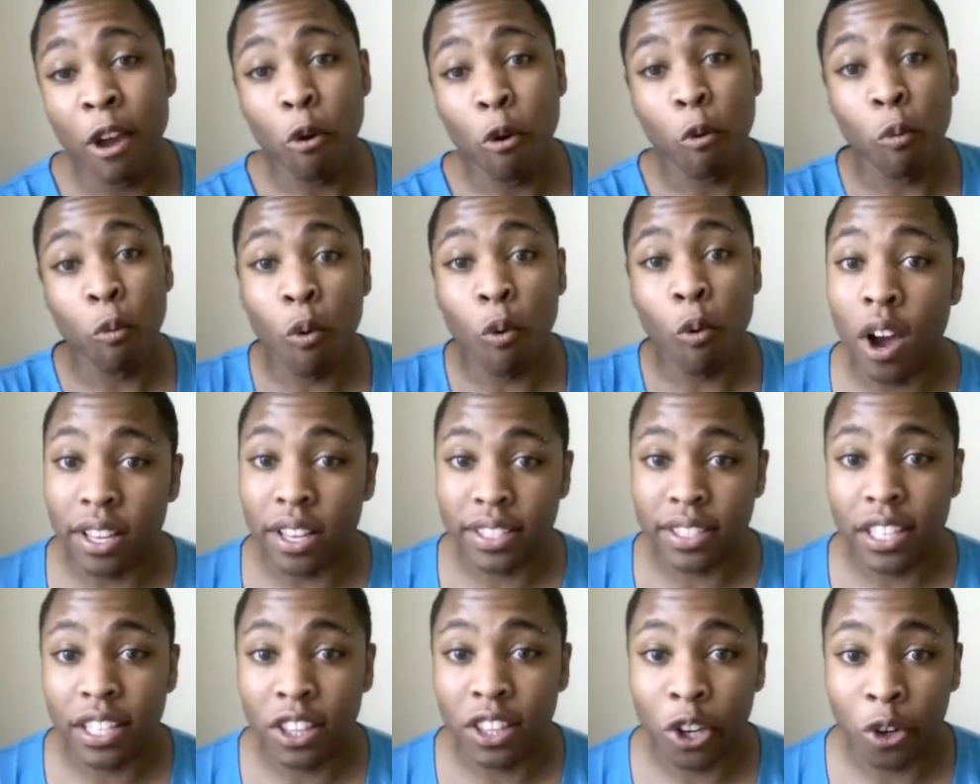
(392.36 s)
want
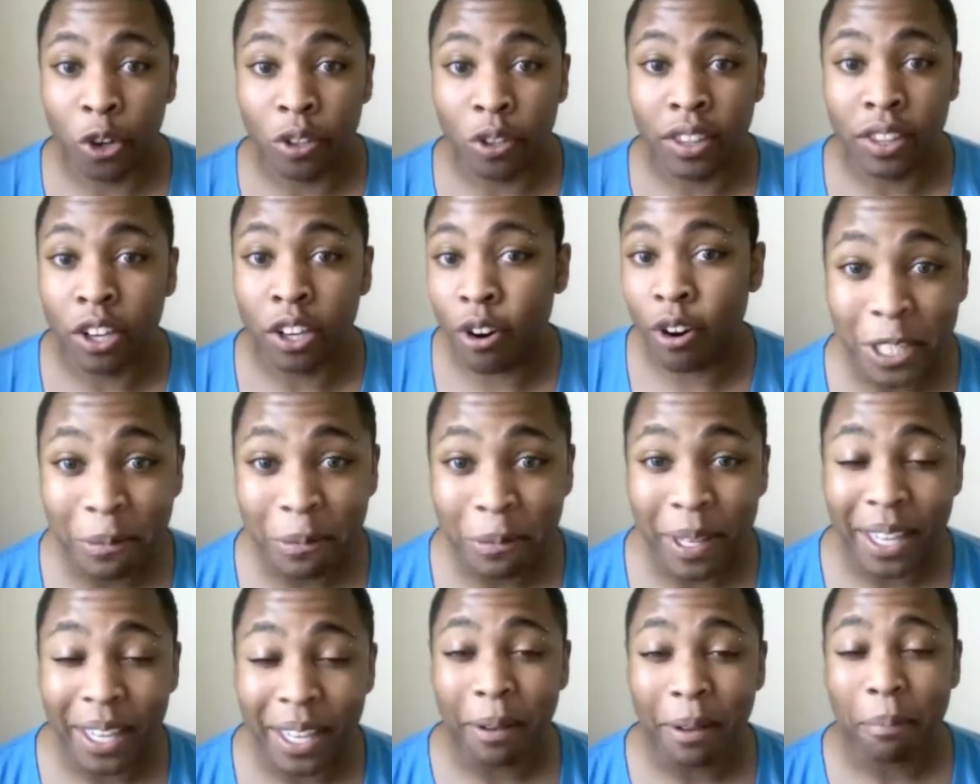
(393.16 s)
to learn the craft.
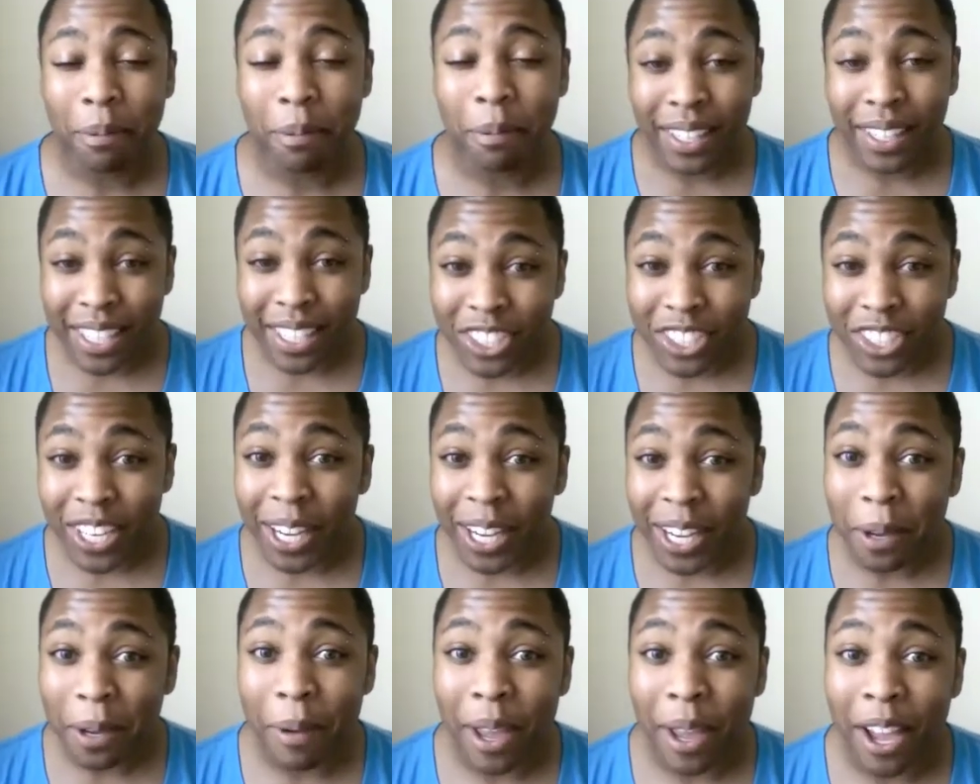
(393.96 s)
Please check
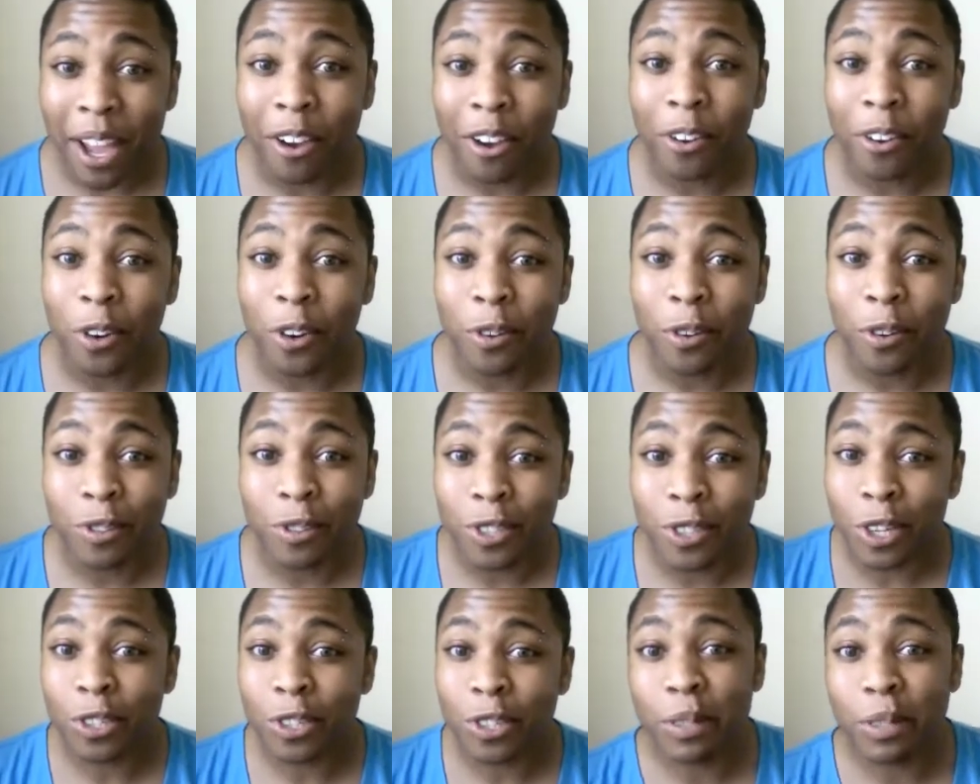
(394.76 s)
him out. Go
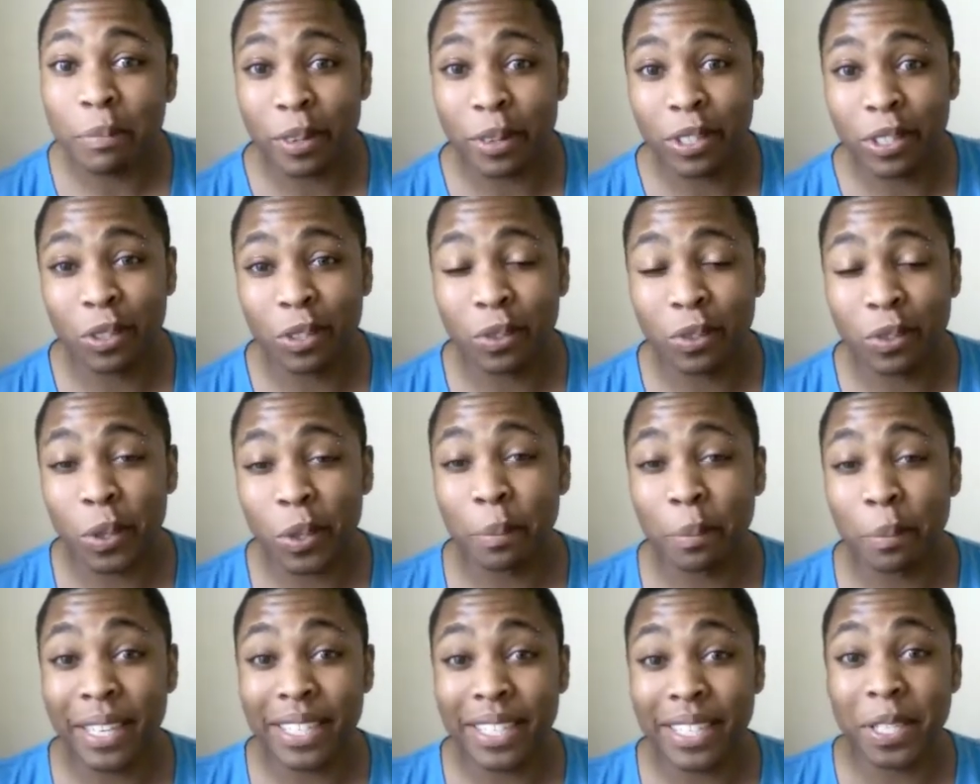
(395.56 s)
search him on
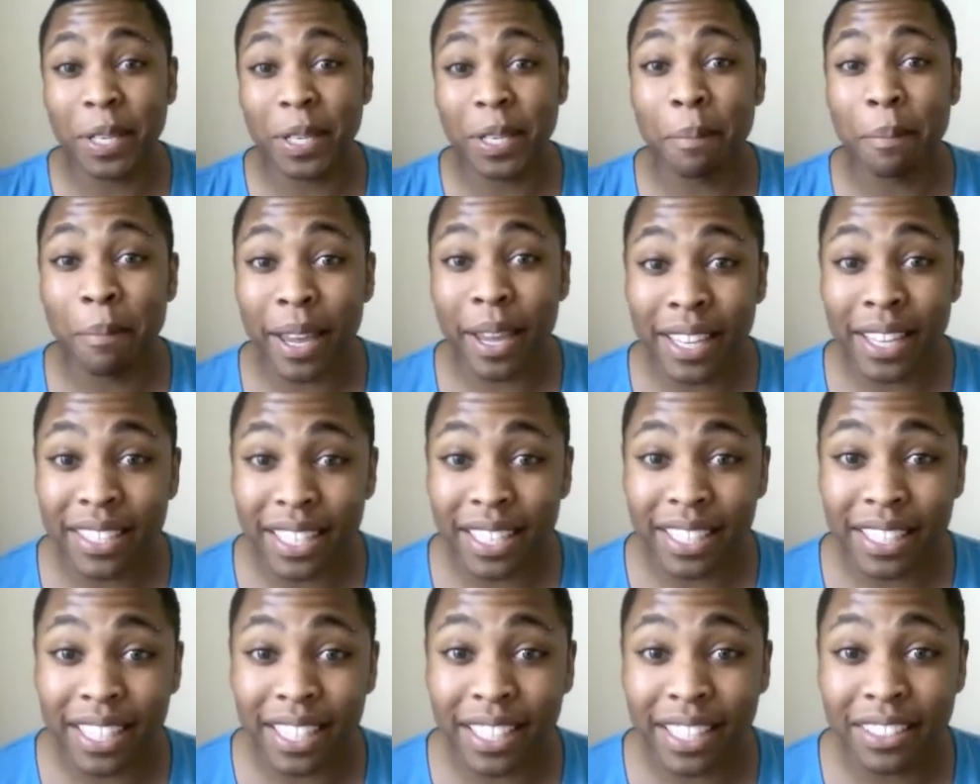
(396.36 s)
YouTube. He's an amazing
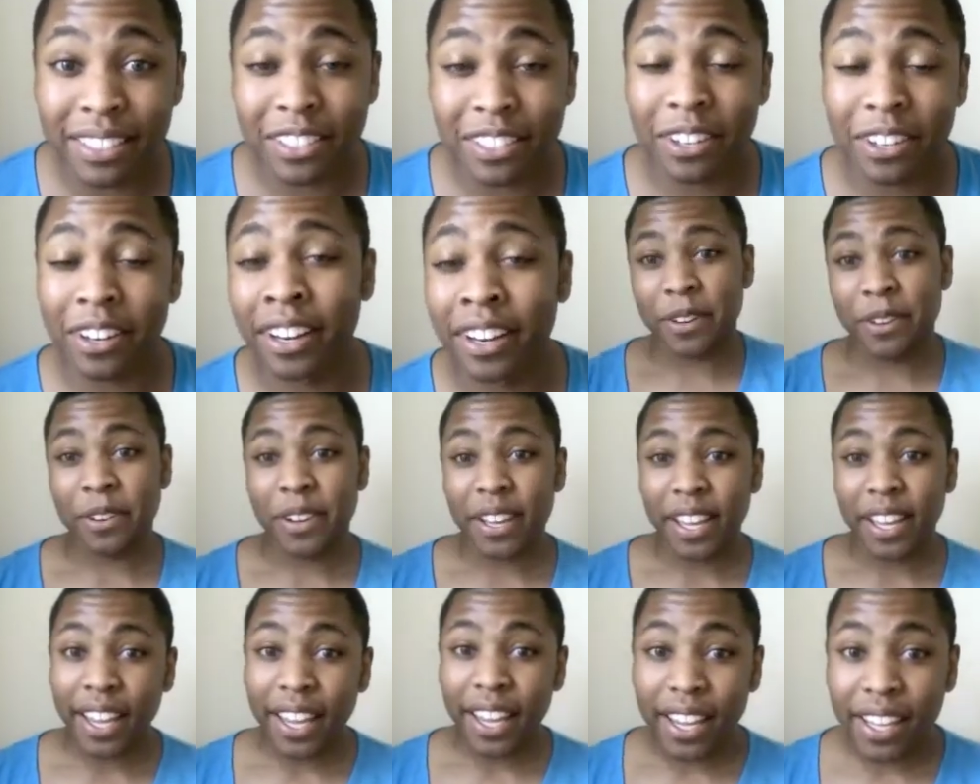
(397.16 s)
dancer.
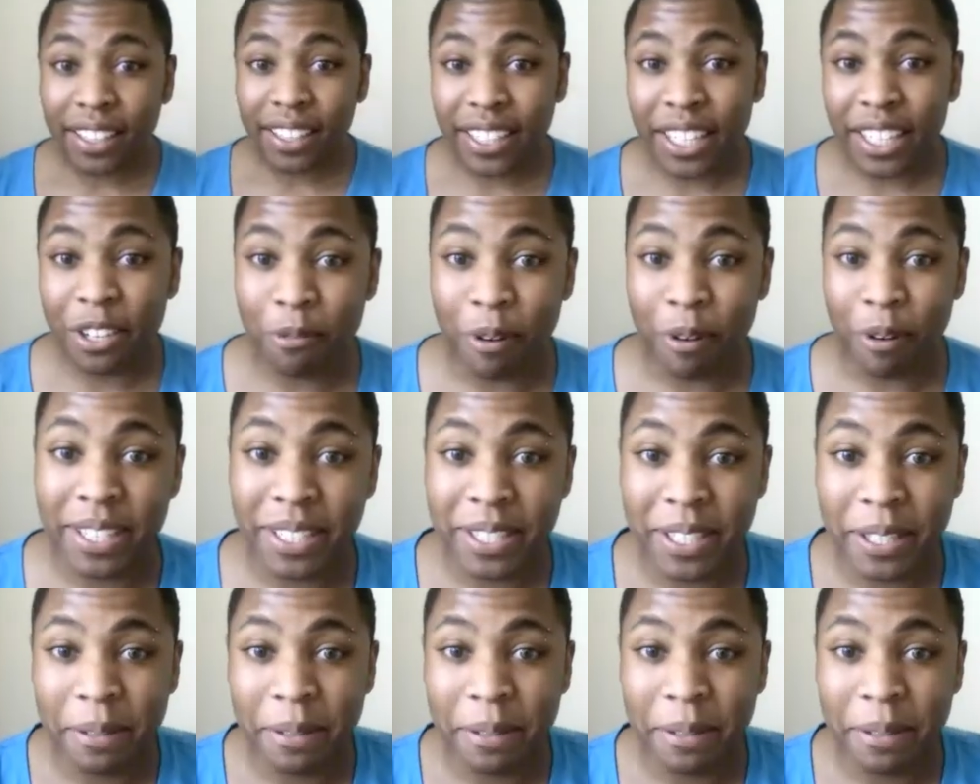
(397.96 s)
Haley writes,